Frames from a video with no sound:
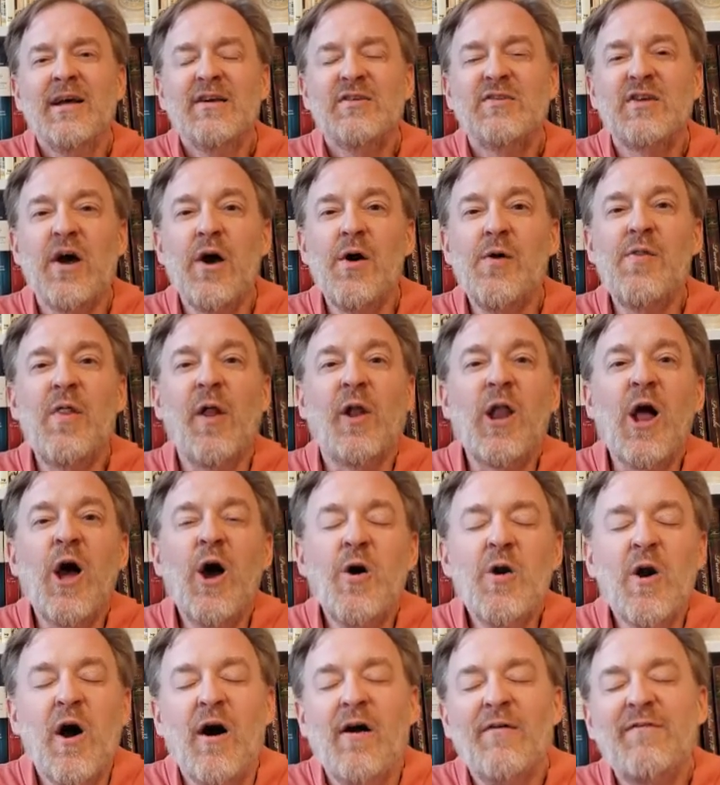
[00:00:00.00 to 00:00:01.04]
So the
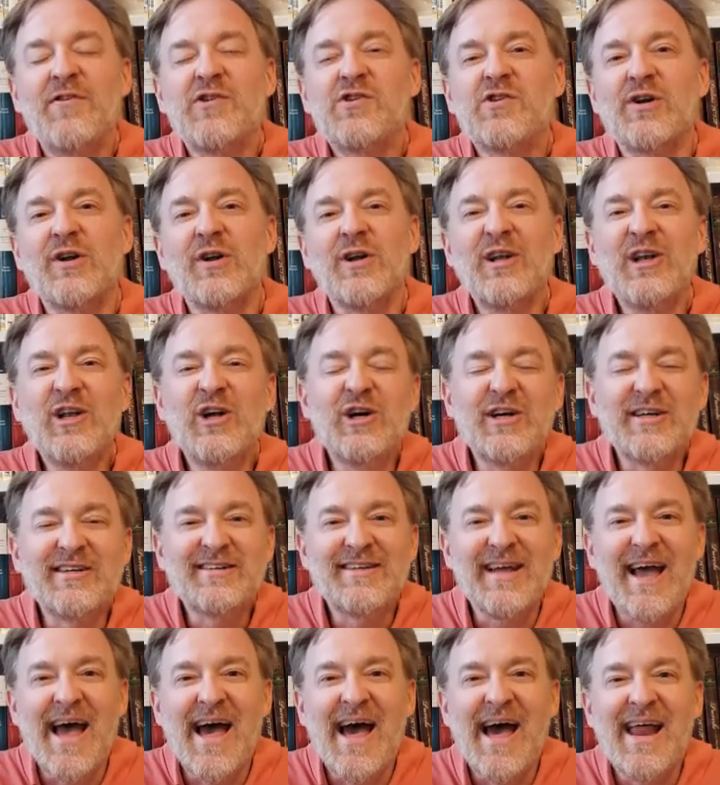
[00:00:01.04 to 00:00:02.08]
loan officer
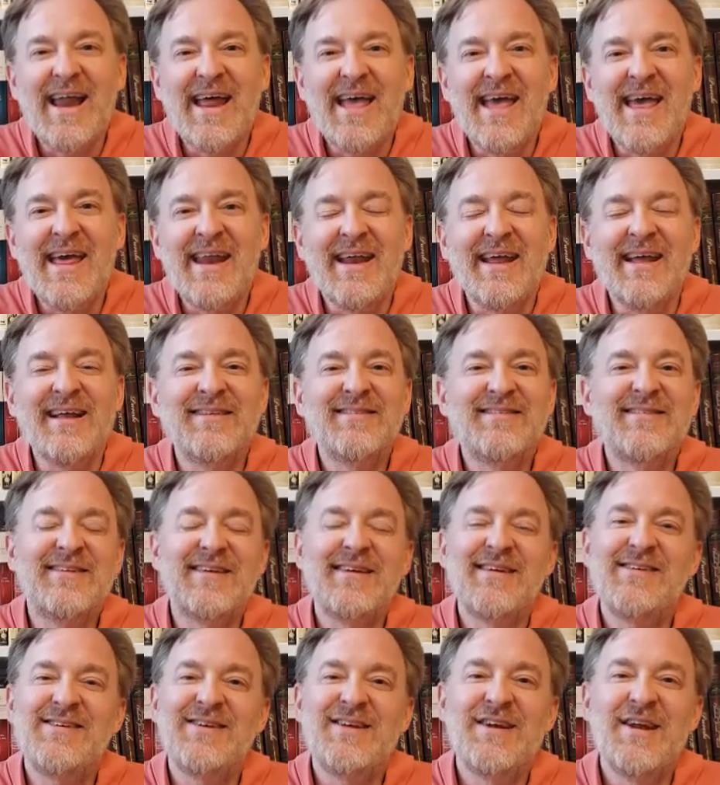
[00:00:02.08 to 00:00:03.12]
looks at it and
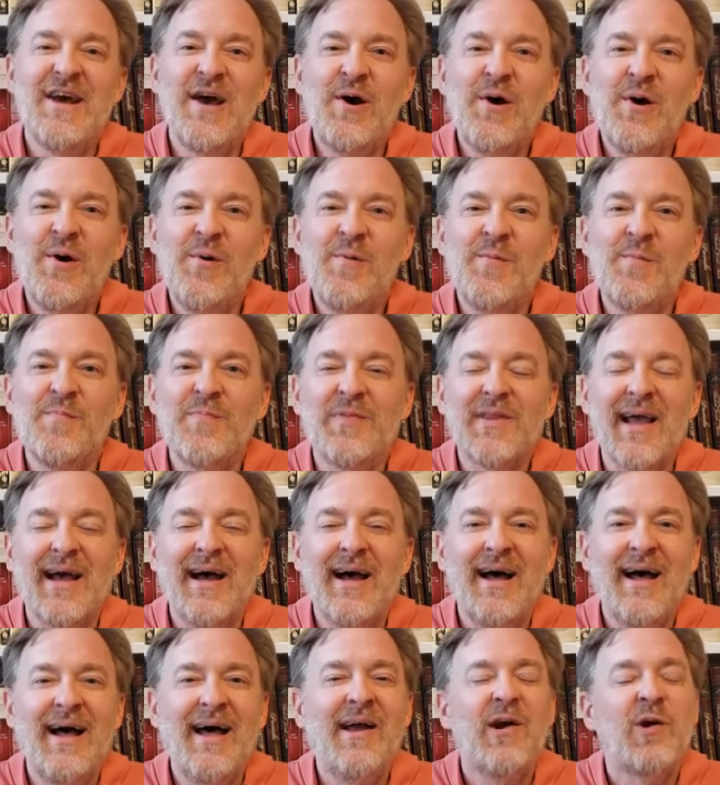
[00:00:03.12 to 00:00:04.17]
says,
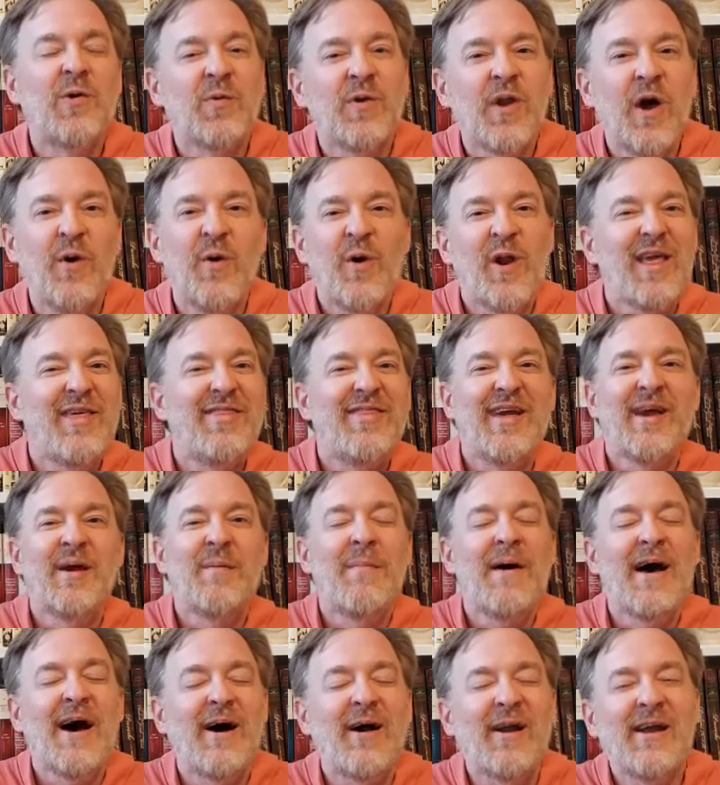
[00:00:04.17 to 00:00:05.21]
"I don't know anything
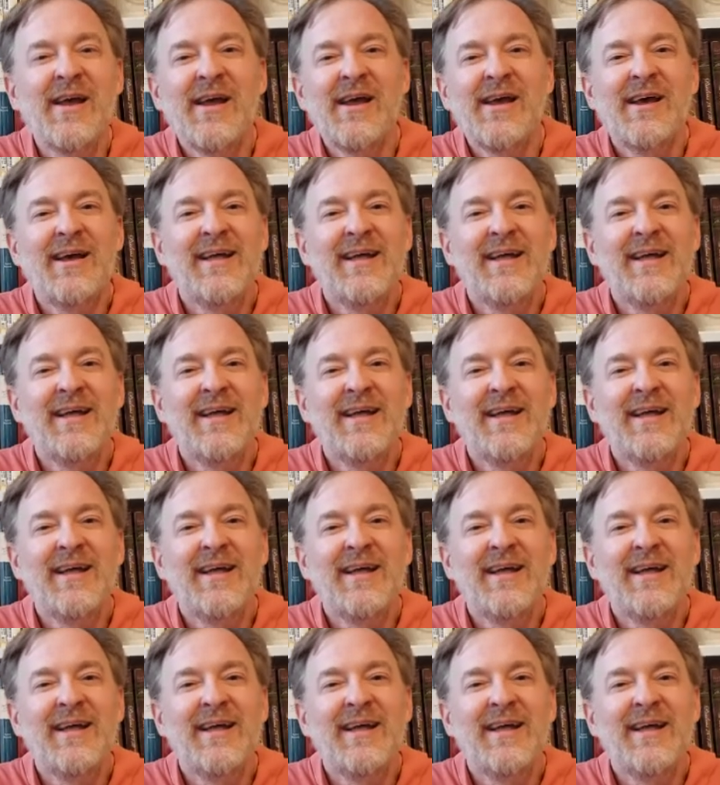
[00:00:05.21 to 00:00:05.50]
about